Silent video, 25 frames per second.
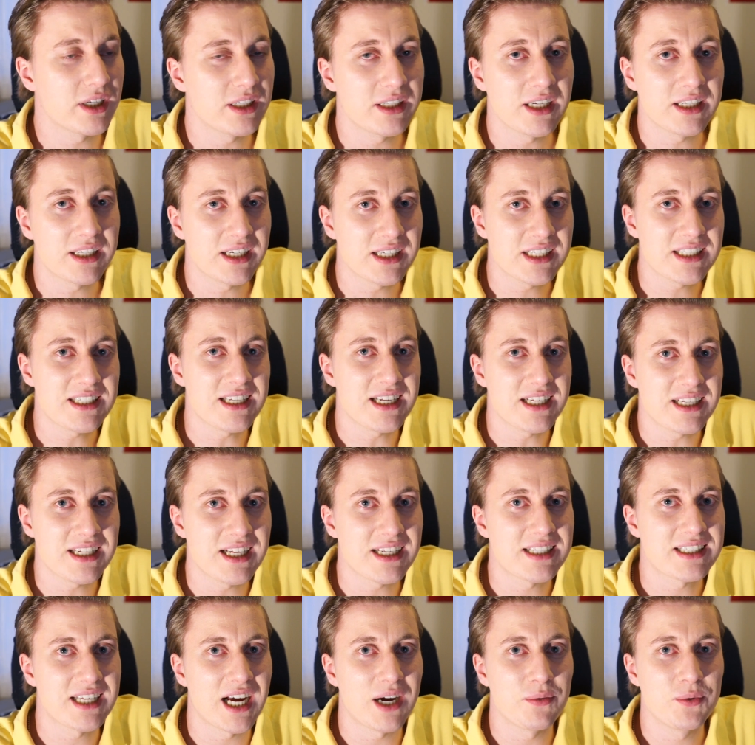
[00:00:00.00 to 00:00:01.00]

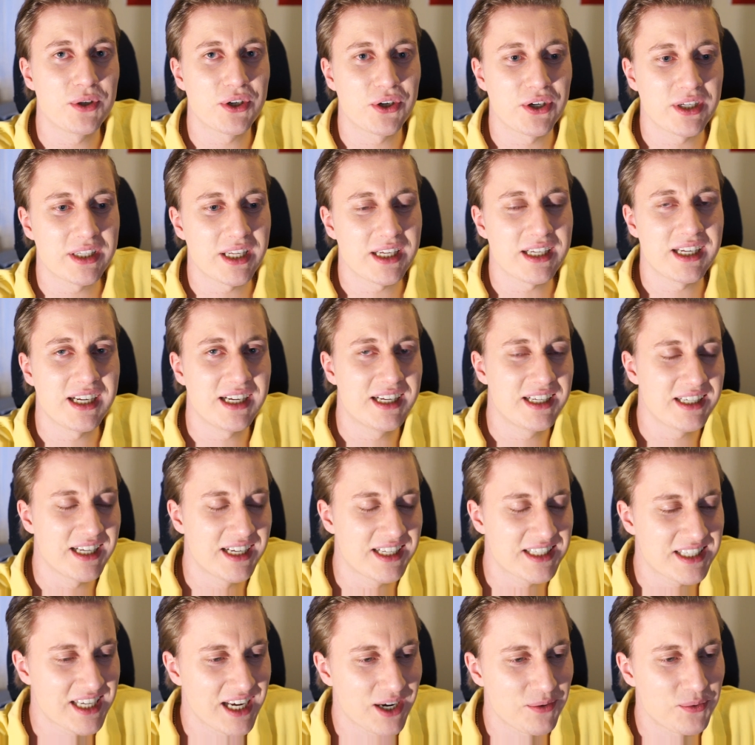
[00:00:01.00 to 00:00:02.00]
That's how we got.
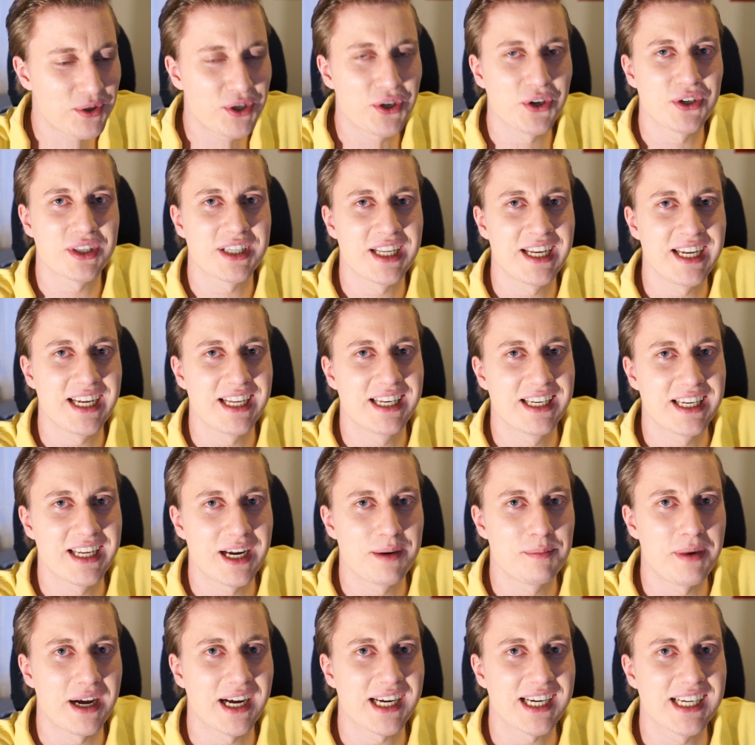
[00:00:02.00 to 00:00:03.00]
That's how we got in
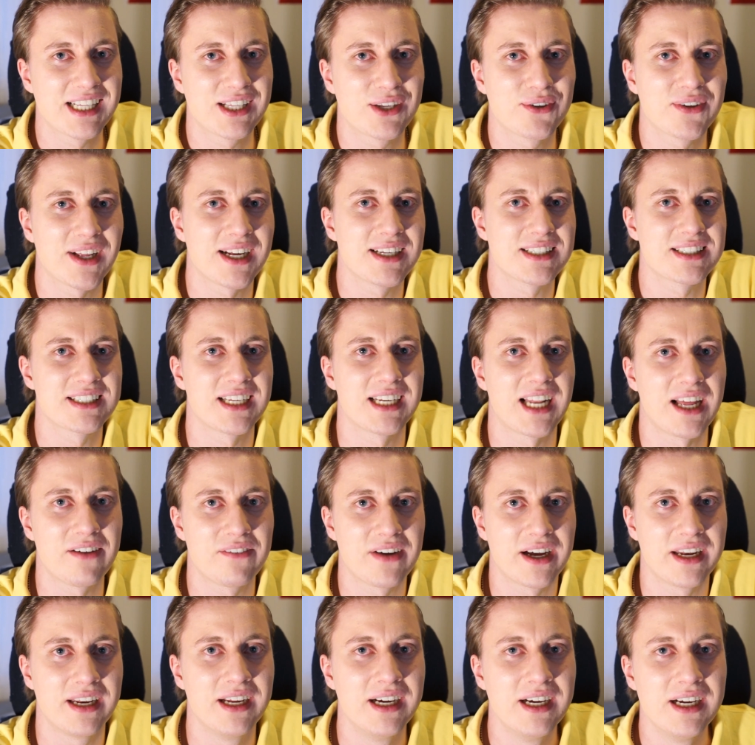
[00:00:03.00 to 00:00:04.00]
there back in
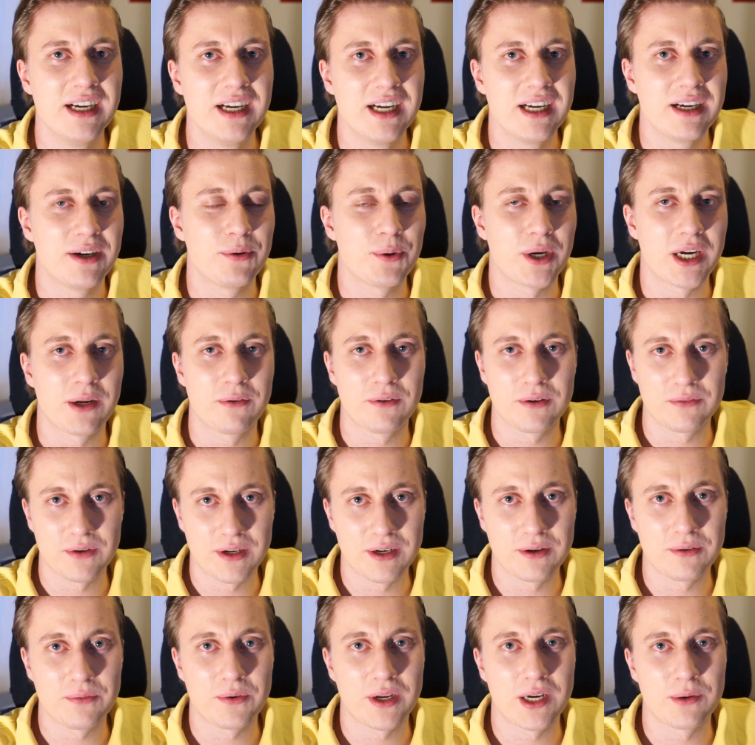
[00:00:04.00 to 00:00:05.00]
2011,
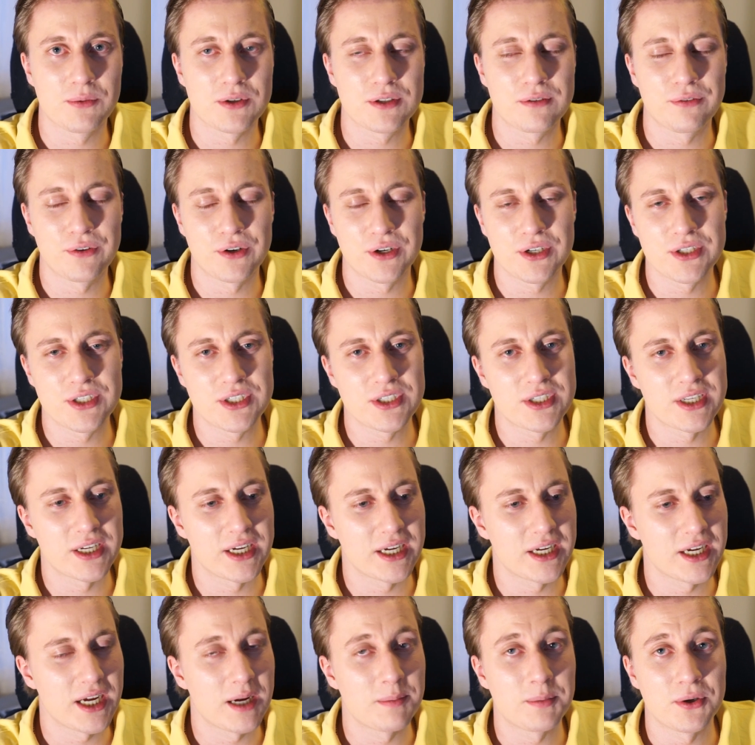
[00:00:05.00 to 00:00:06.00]
when he was first
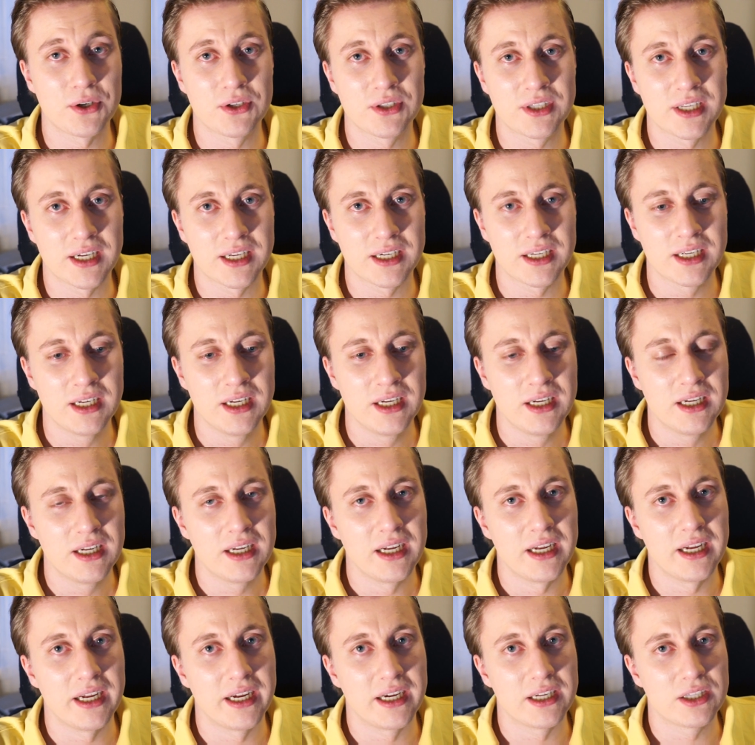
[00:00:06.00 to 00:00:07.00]
appointed
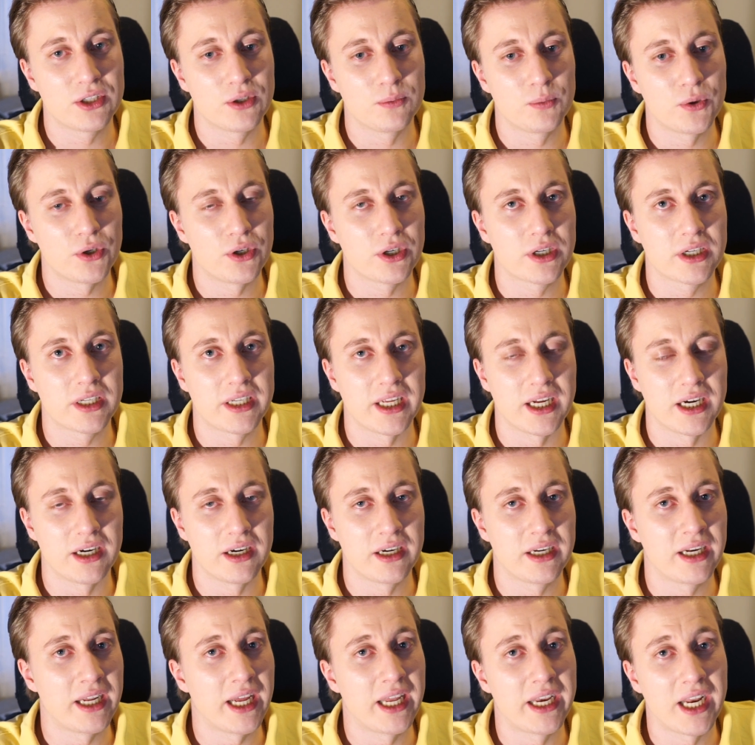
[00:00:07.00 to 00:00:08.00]
to work there,
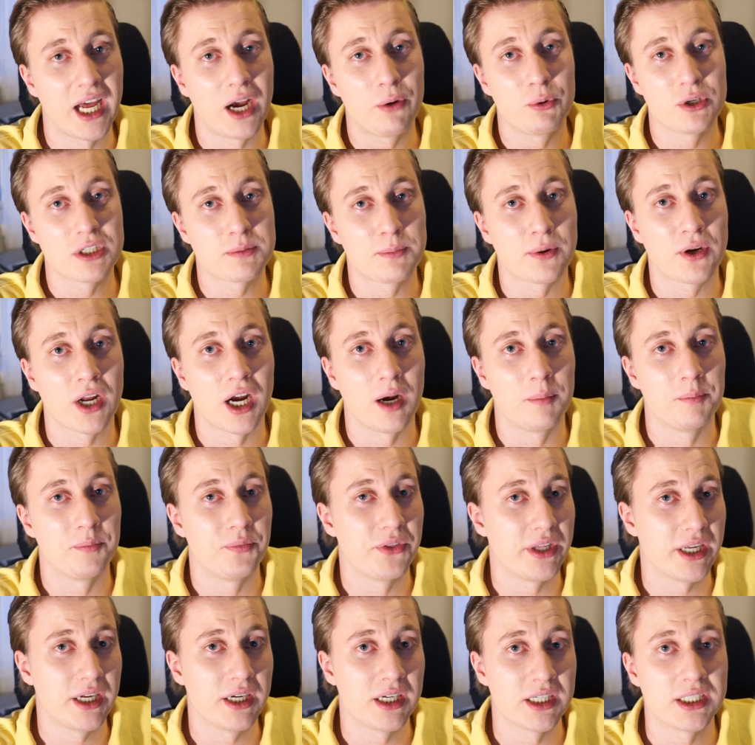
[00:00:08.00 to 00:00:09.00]
and now he's
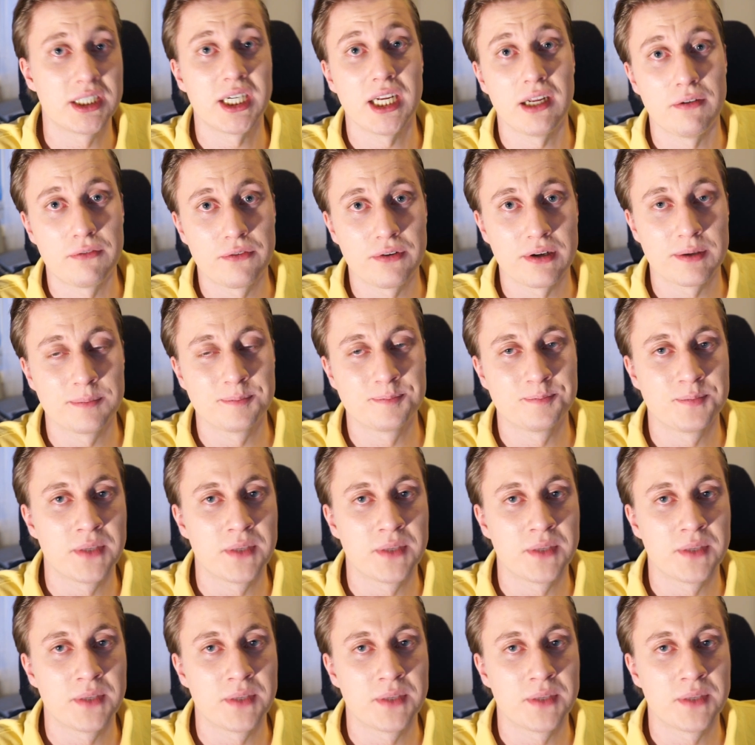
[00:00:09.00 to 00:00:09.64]
become the chief.